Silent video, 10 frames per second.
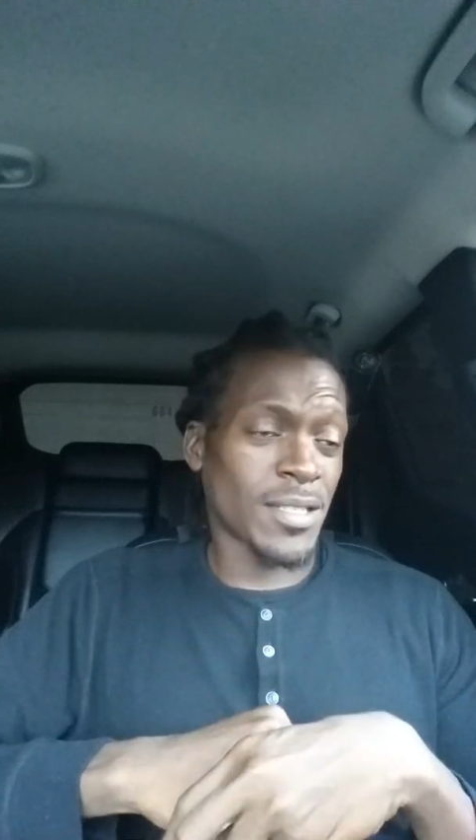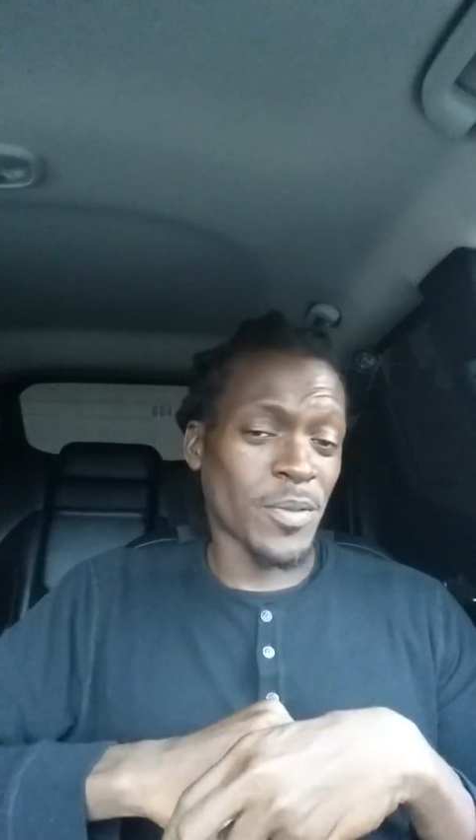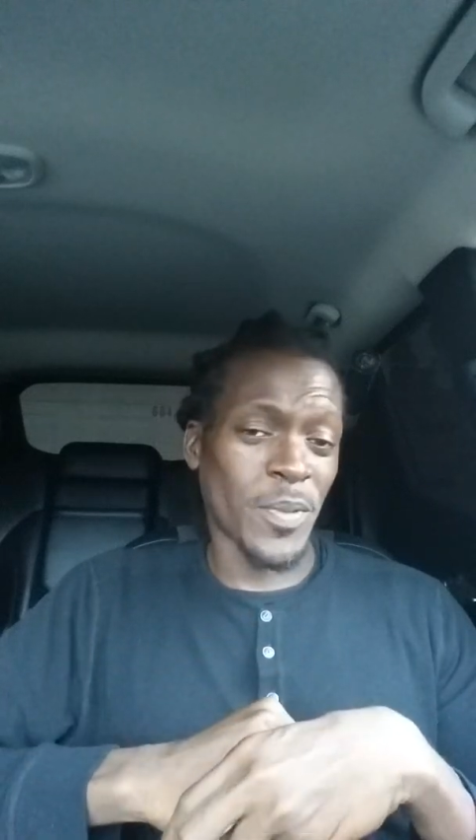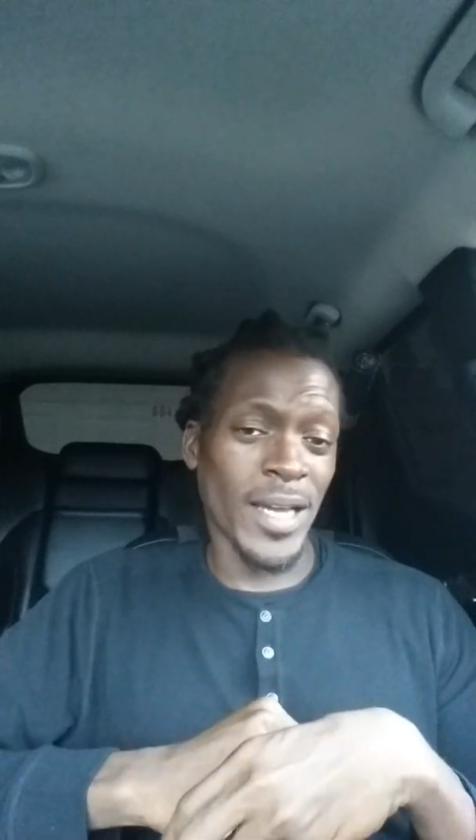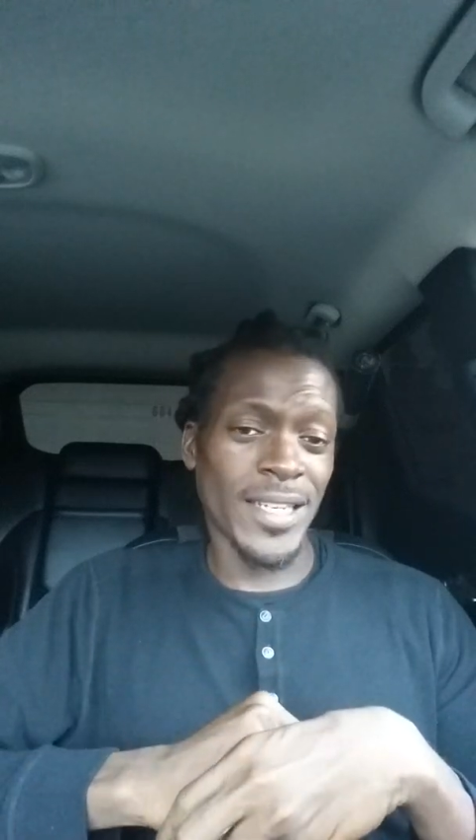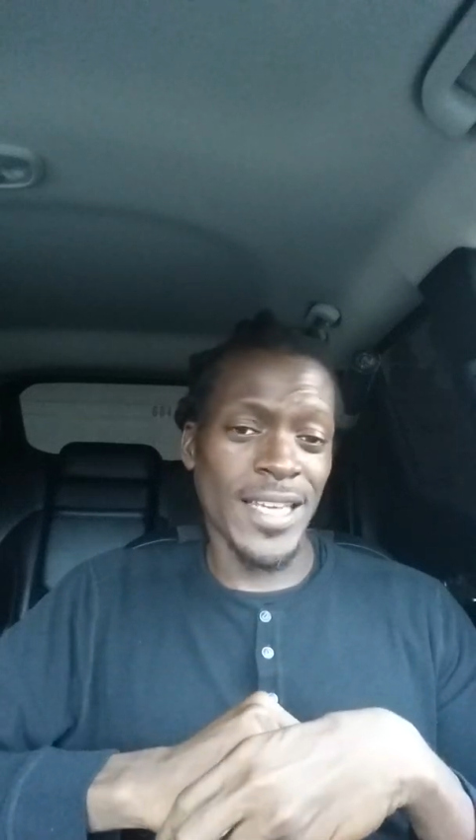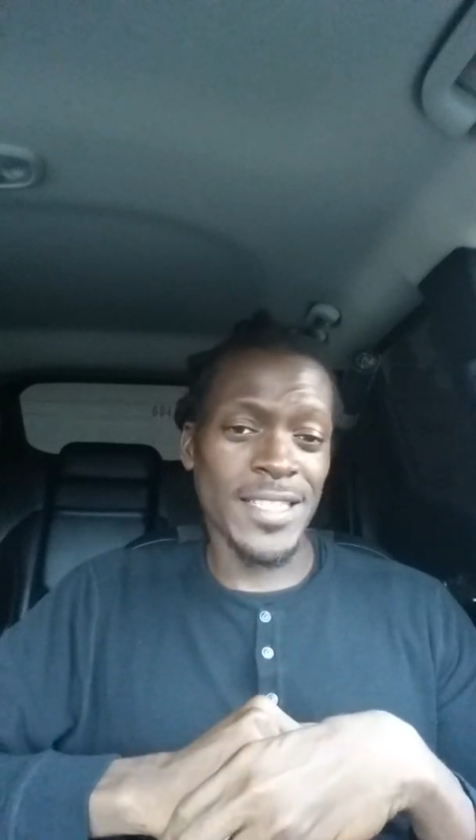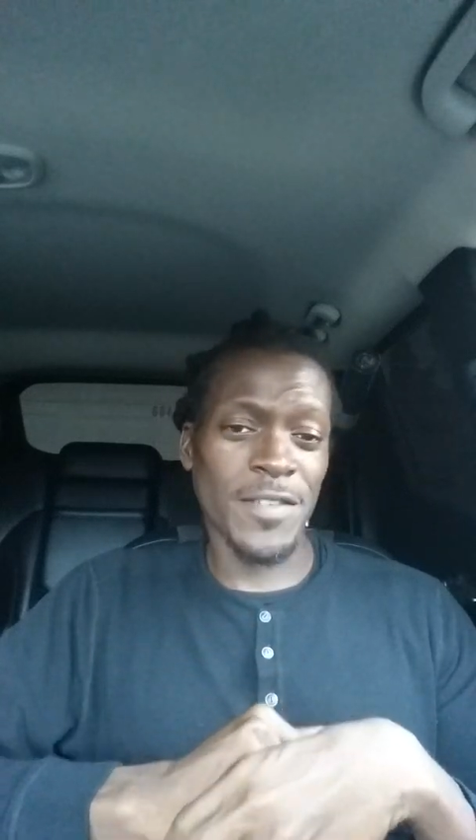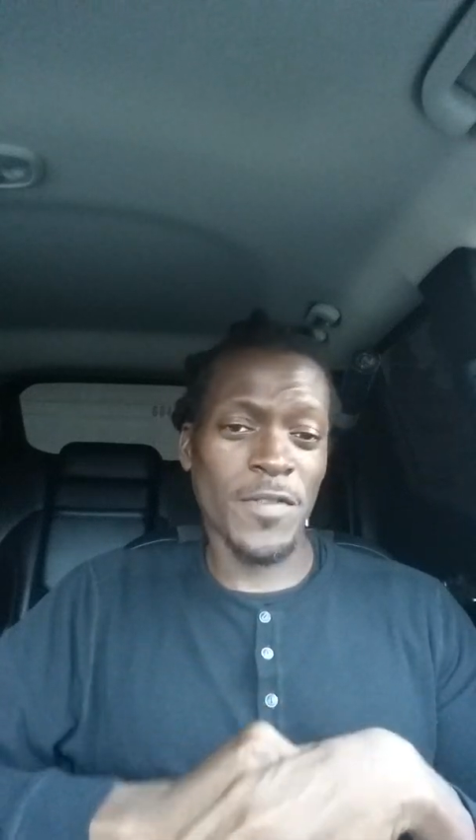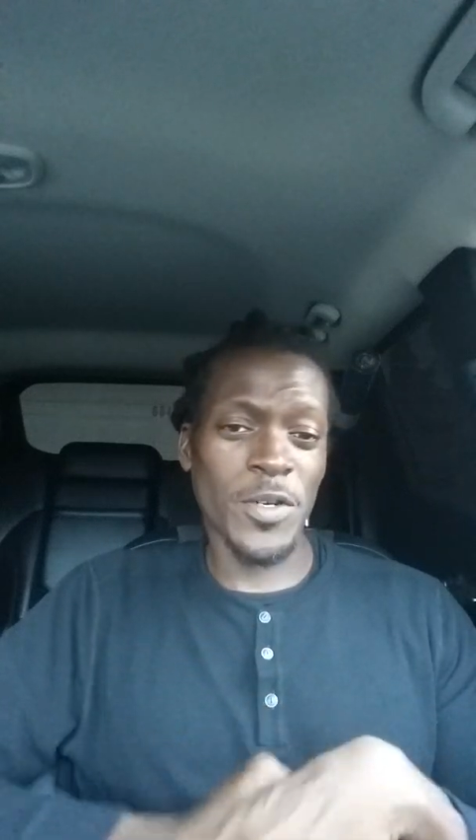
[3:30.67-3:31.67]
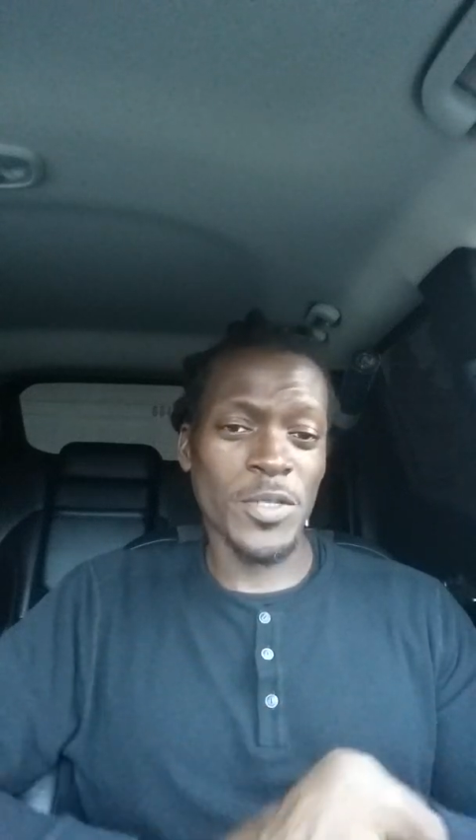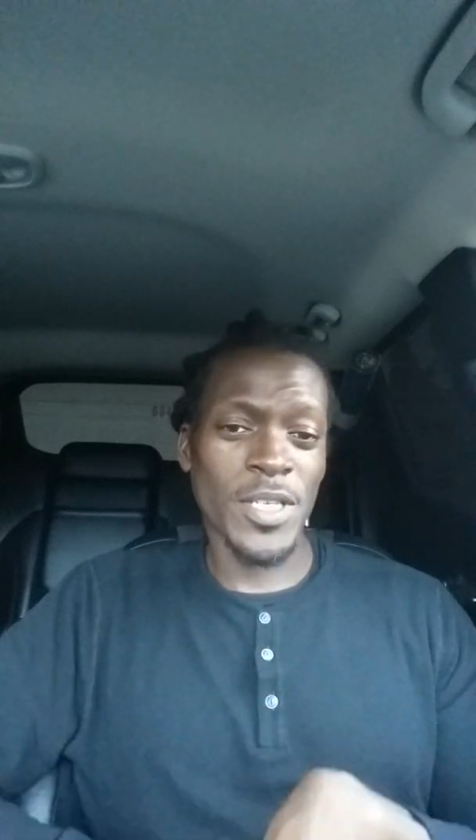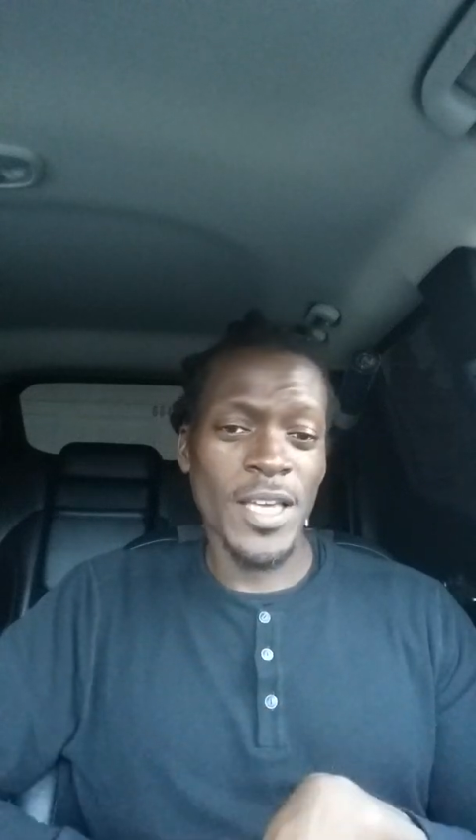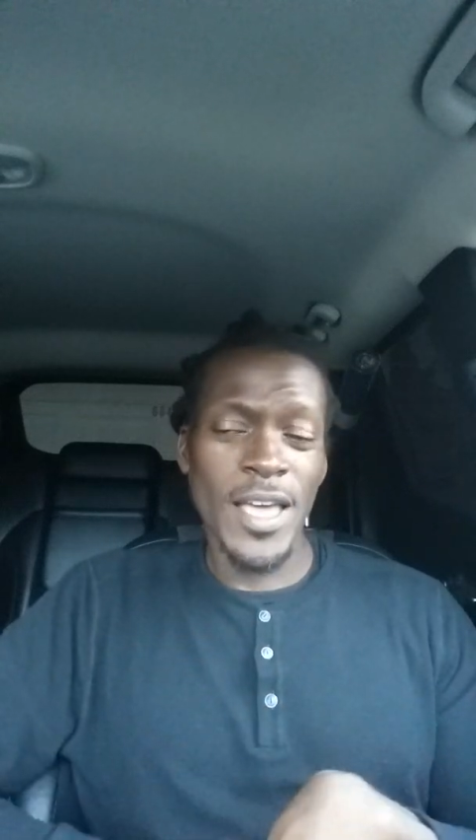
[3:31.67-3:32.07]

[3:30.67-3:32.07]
right? That's the first.